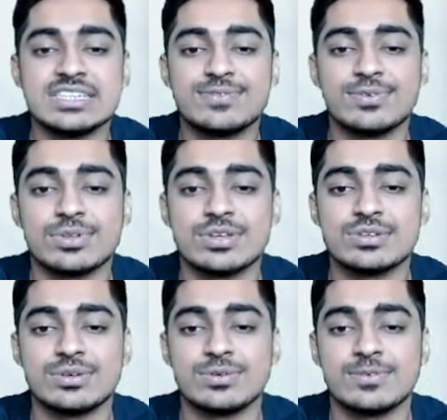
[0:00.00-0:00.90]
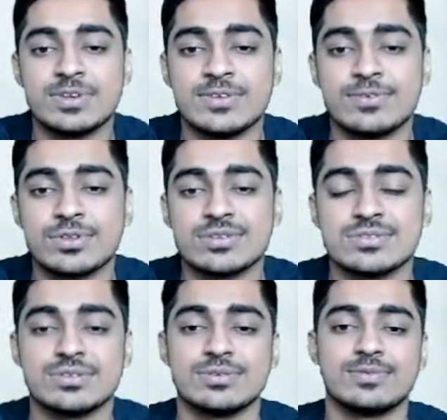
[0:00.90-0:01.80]
is 4,250,
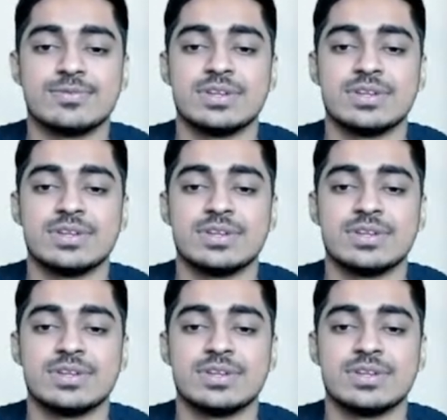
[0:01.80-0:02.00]
4,250.